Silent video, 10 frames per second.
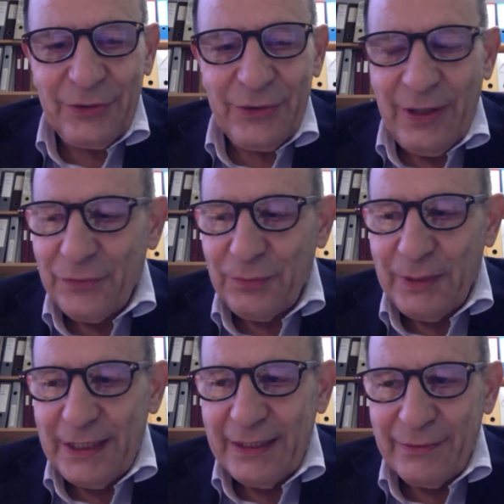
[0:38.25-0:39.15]
So you
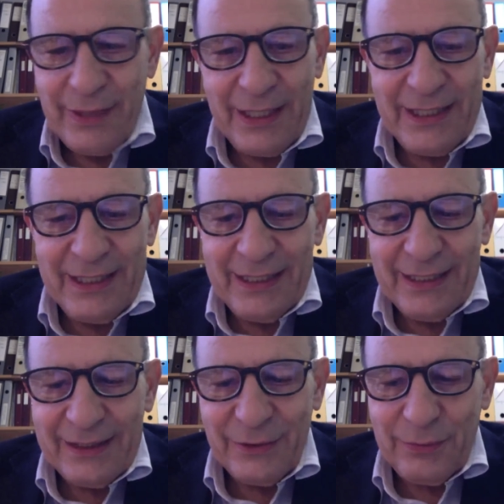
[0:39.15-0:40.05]
have to be
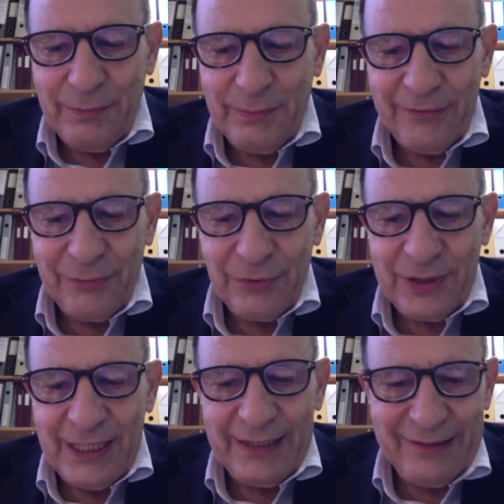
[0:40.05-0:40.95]
ready to
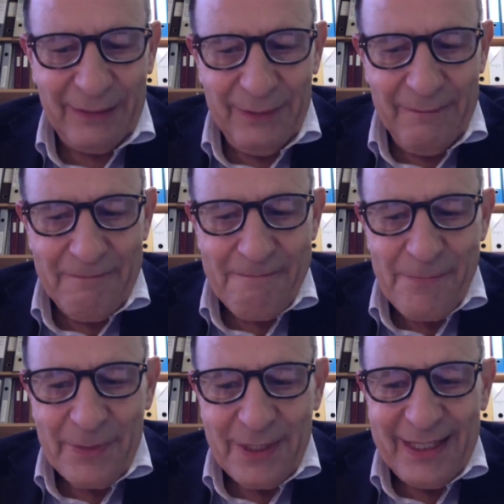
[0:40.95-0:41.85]
pass through the exam
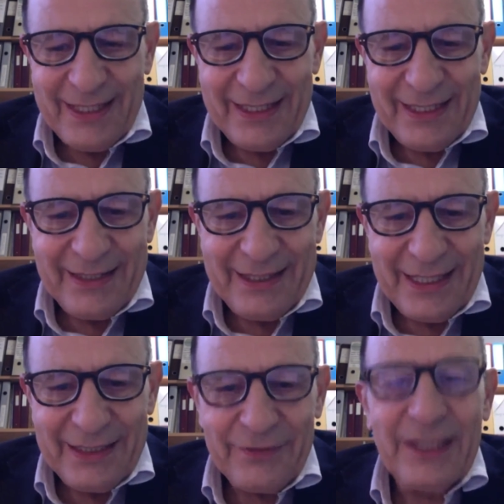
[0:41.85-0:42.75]

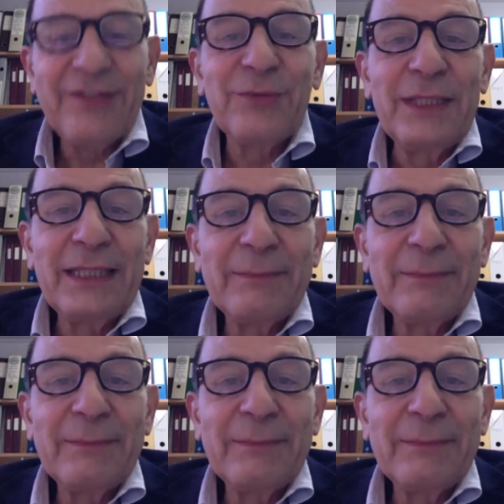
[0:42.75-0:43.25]
at the end of next